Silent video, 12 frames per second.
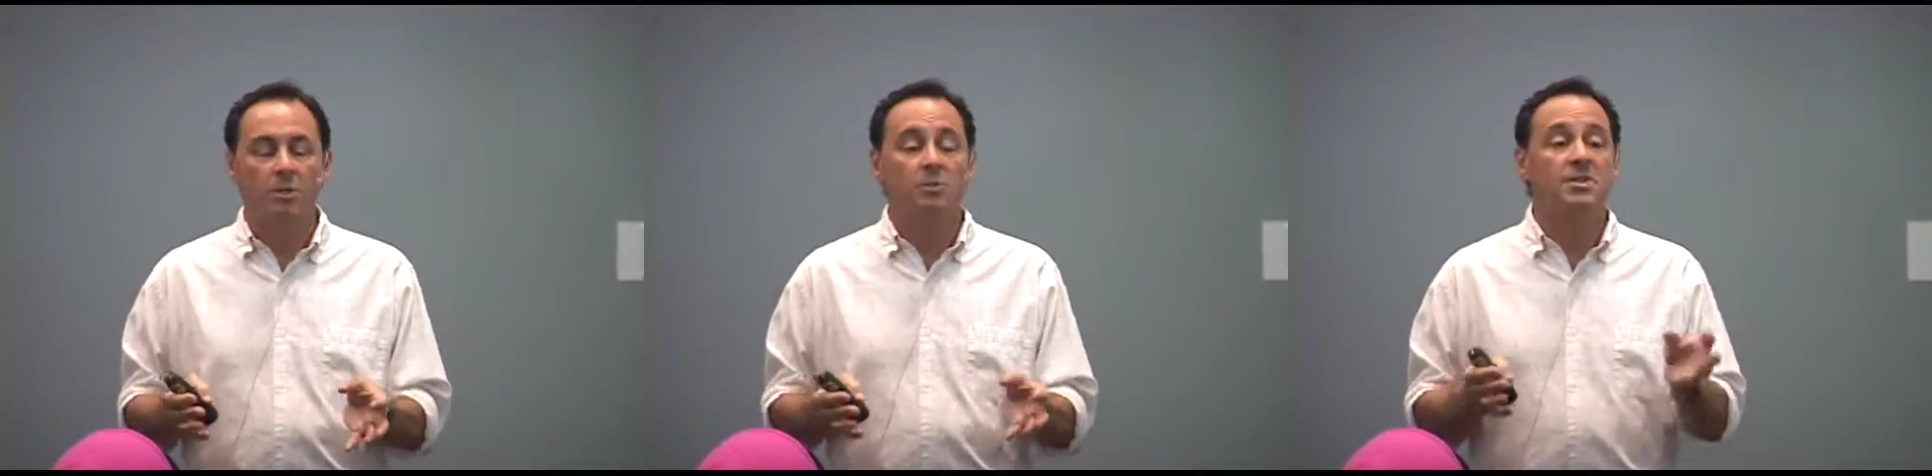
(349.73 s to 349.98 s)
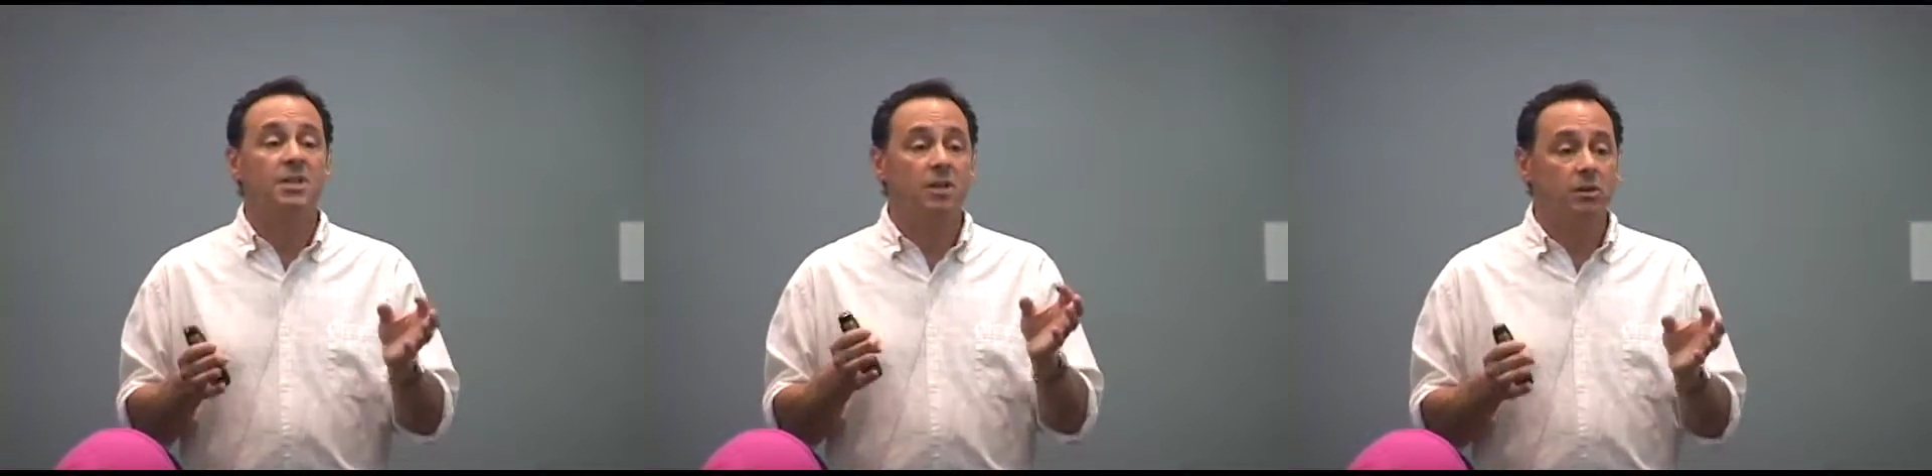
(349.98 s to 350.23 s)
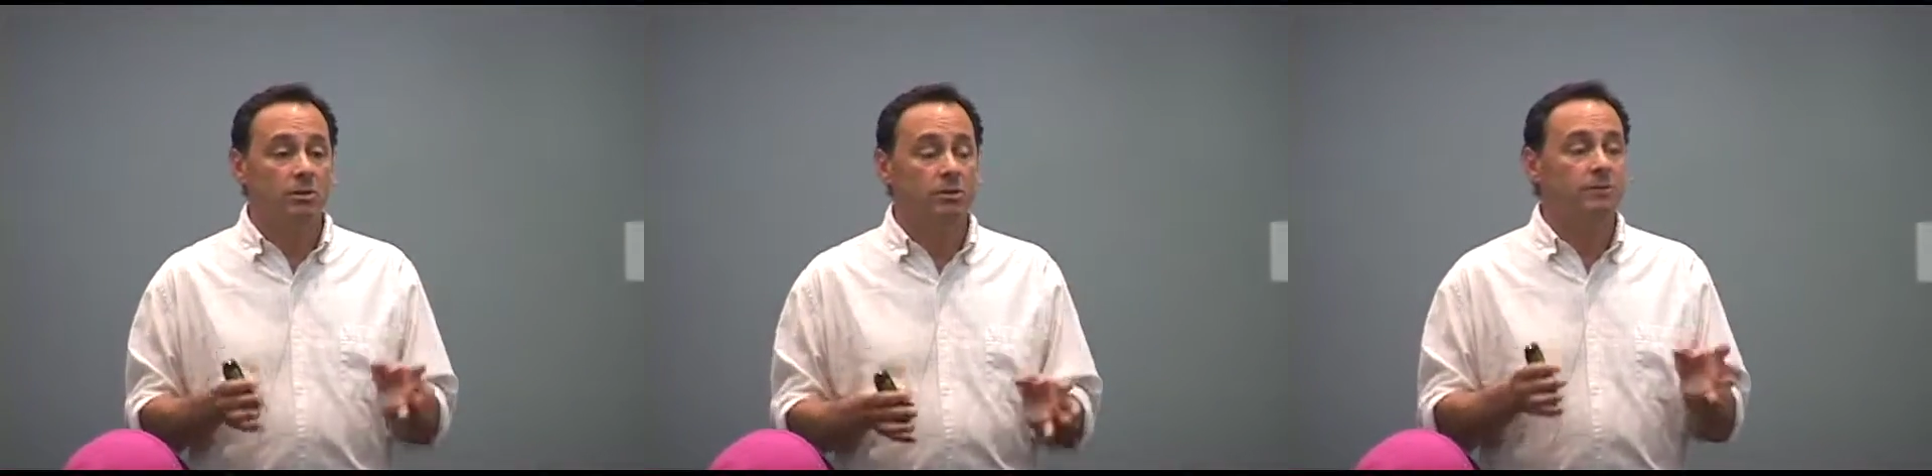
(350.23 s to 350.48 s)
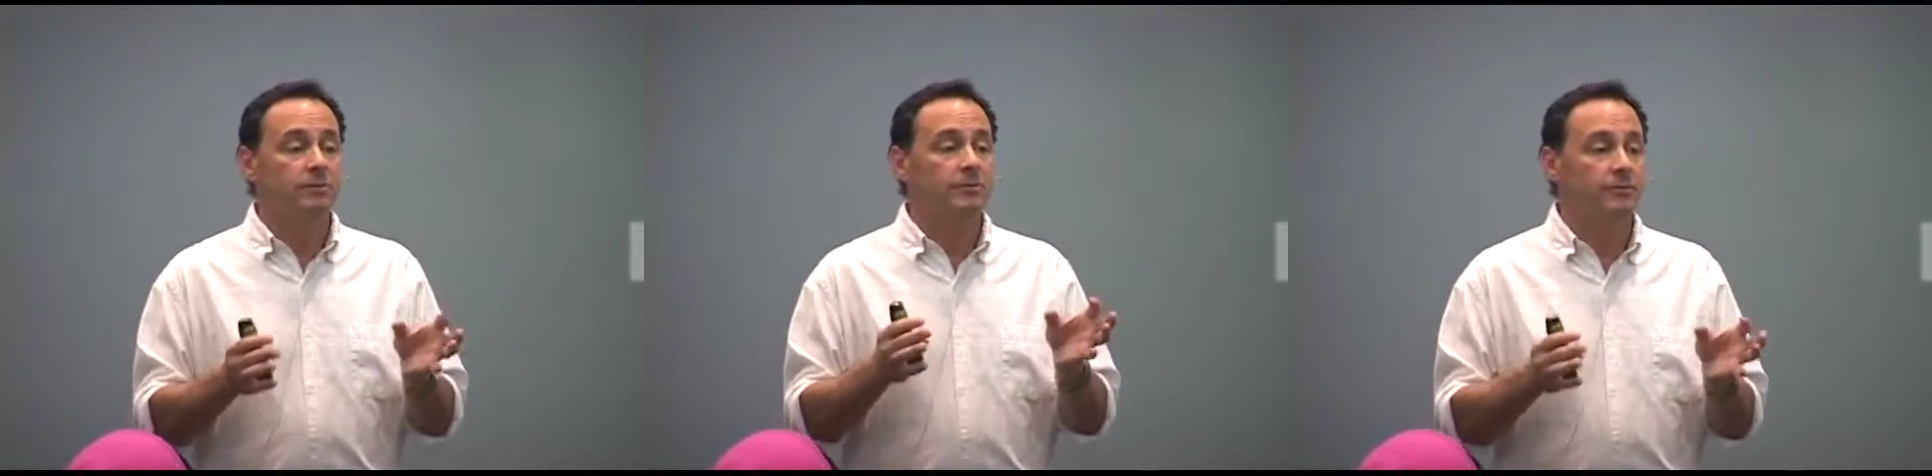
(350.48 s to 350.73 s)
was that he
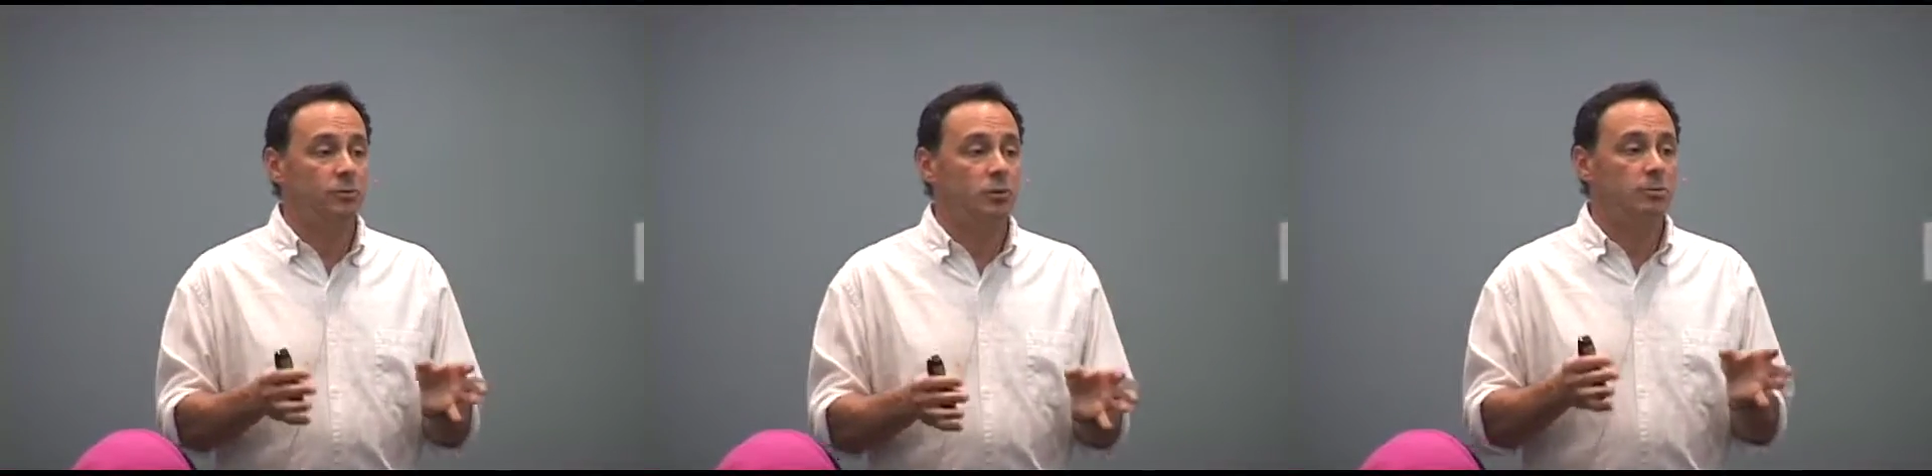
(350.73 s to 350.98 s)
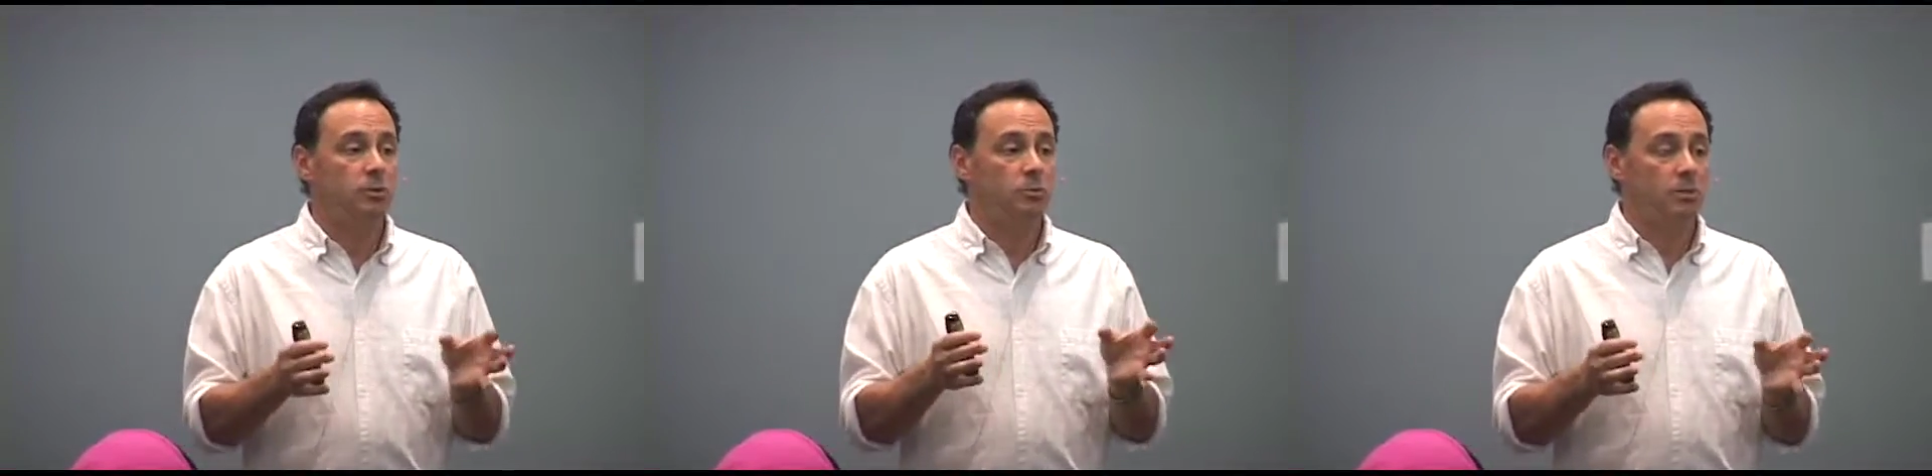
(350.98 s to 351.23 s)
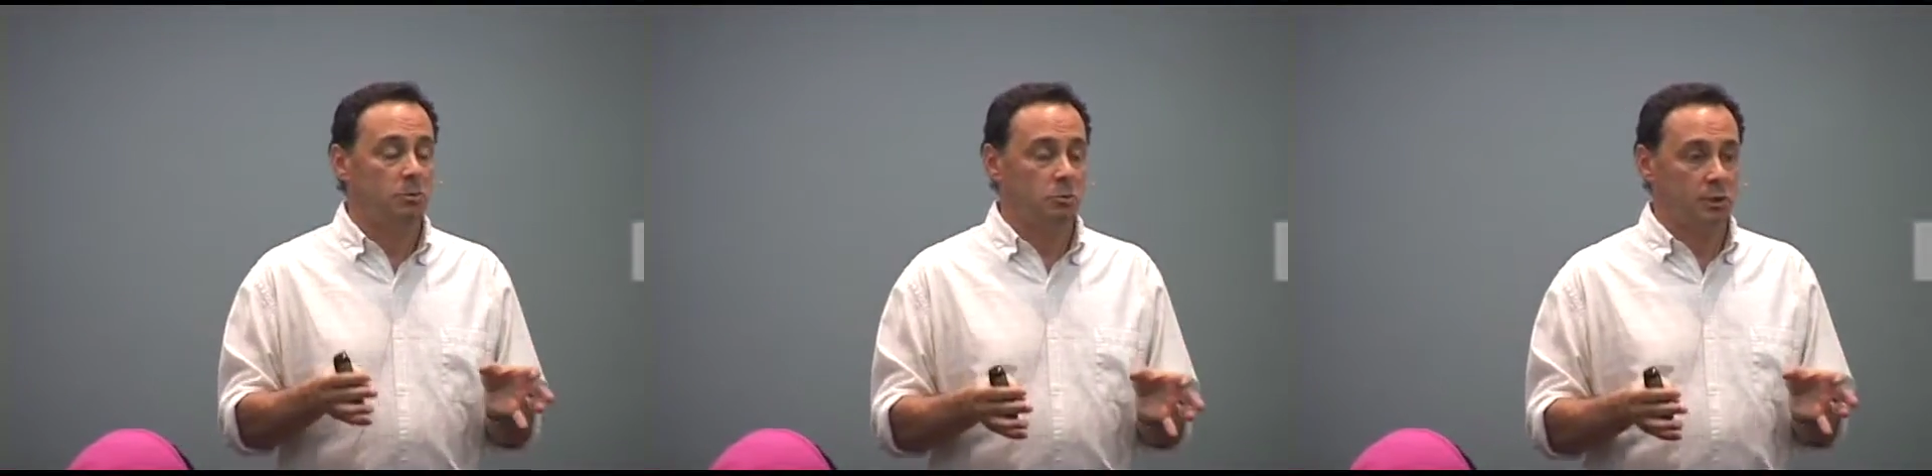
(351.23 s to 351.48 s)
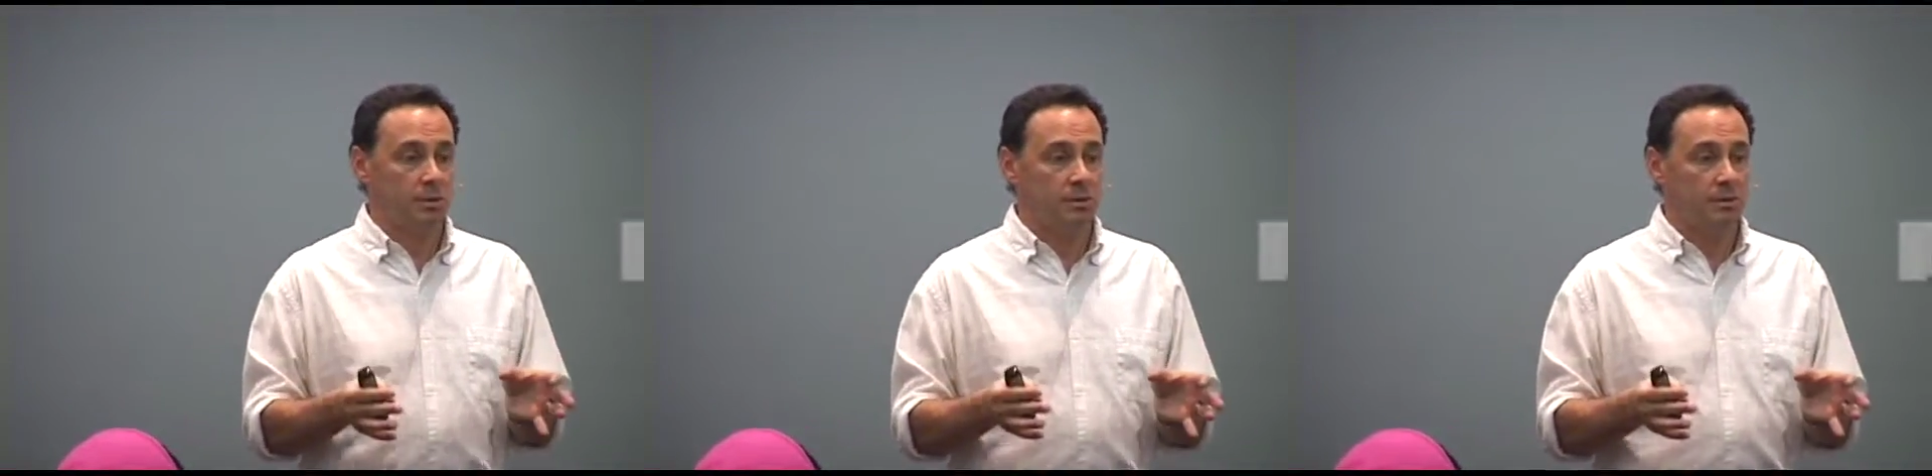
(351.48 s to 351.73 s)
couldn't form new
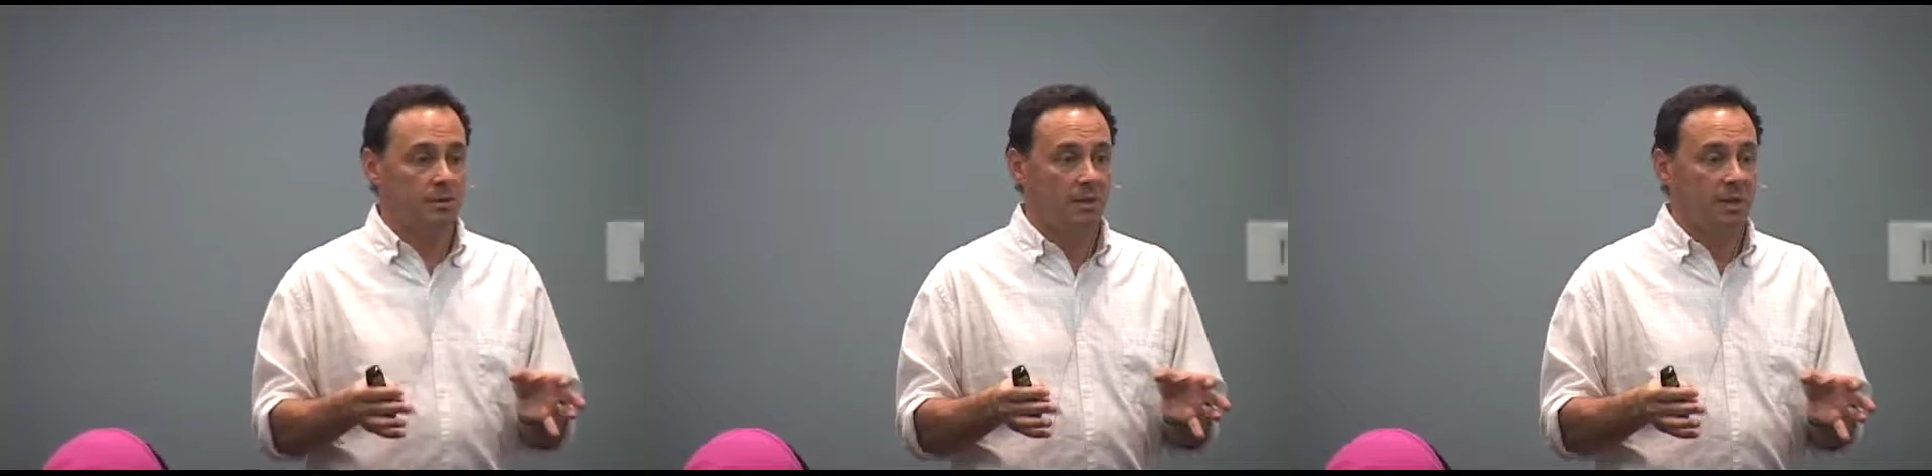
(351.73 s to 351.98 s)
memories.